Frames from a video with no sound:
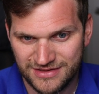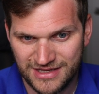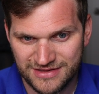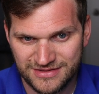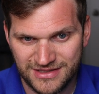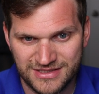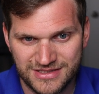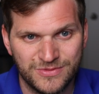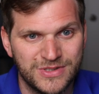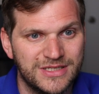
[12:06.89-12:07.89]
That's, that's
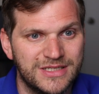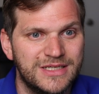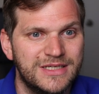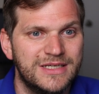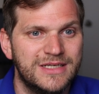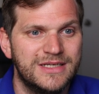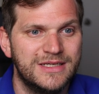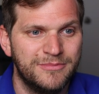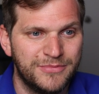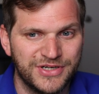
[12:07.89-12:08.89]
the one.
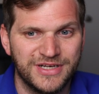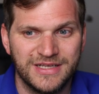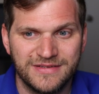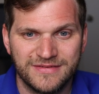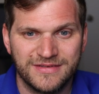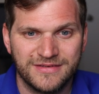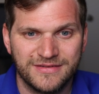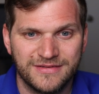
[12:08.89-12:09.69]
Pretty nice.